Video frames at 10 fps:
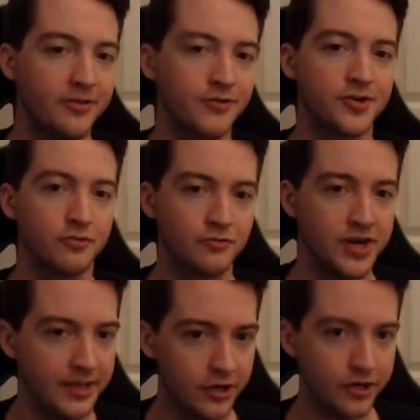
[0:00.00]
Those are
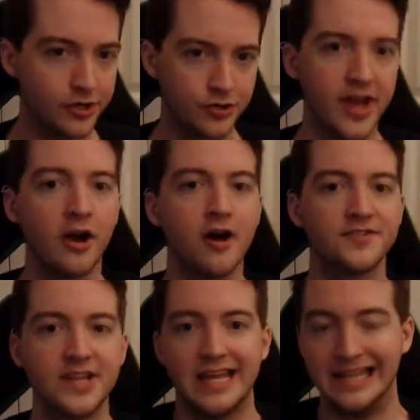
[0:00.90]
really good
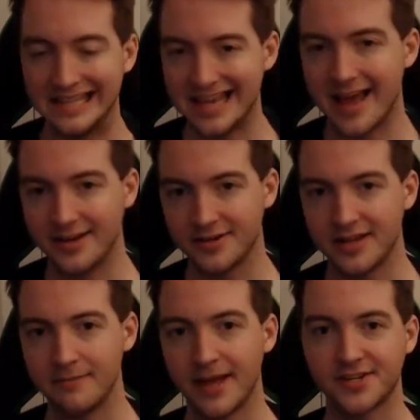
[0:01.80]
trade-offs in the end.
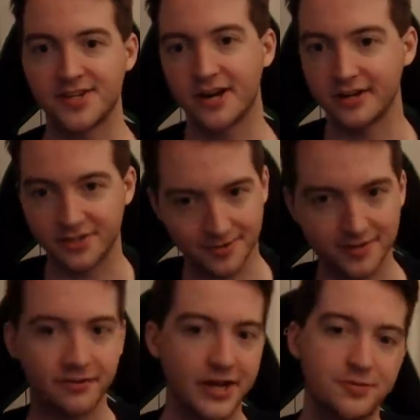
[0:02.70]
It may suck in
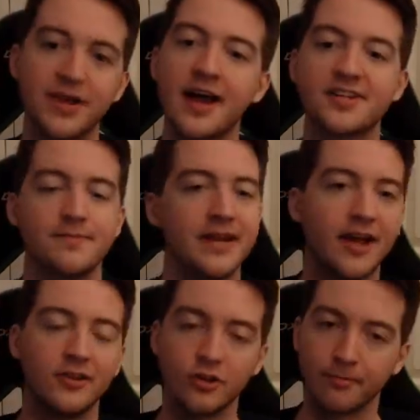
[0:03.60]
terms of your HPS, it may
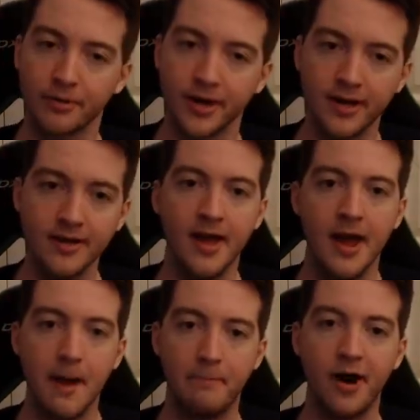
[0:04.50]
not look pretty,
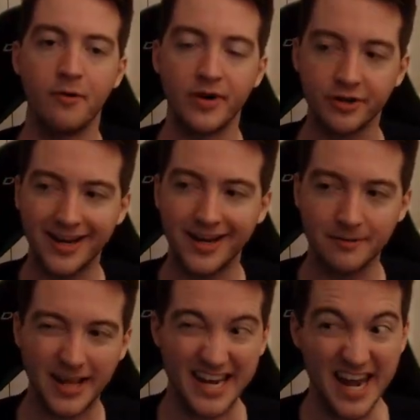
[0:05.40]
but when you're
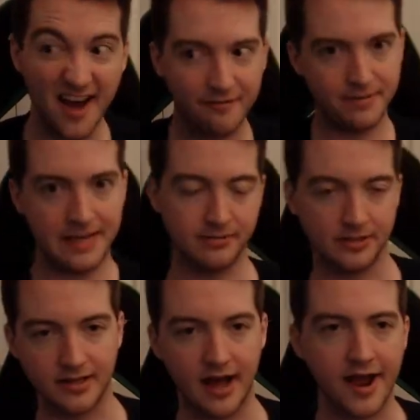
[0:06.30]
getting enough
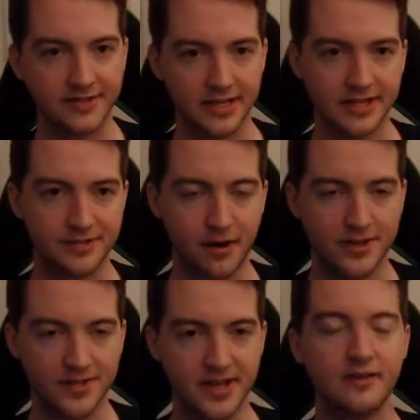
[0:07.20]
people alive to get this
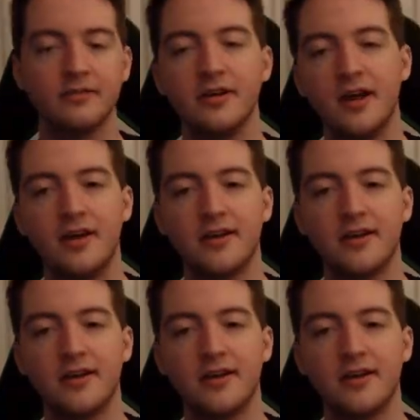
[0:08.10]
boss down,